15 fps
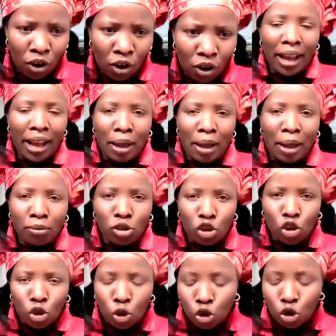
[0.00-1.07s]
I am
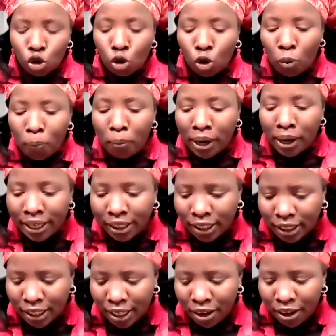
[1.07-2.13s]
so, so blessed
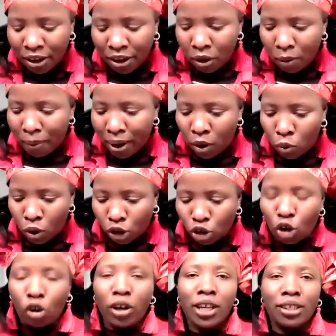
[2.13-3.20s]
by what
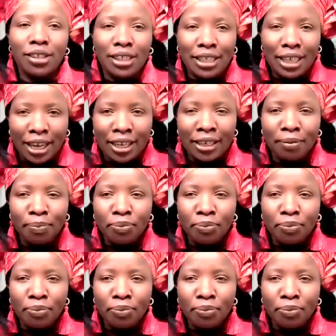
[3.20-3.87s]
God has done.